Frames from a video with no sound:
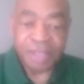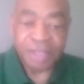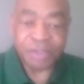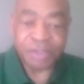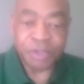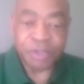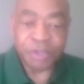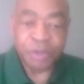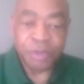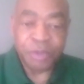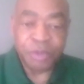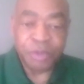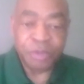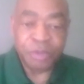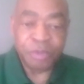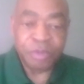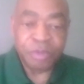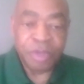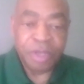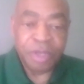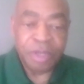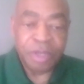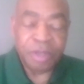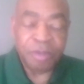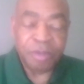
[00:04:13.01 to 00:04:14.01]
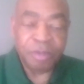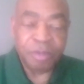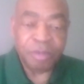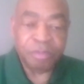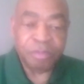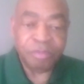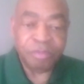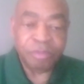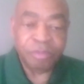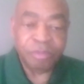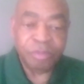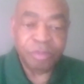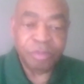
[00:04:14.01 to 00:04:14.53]
school,
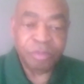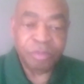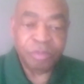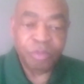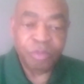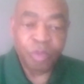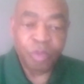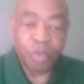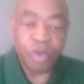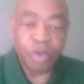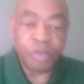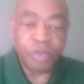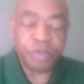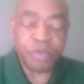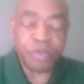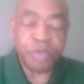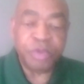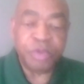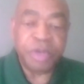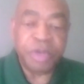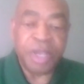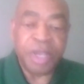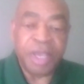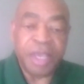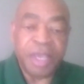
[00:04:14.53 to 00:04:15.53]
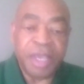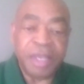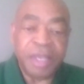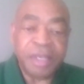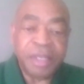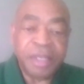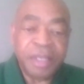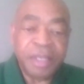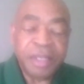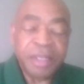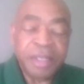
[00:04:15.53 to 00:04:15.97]
1 through 9,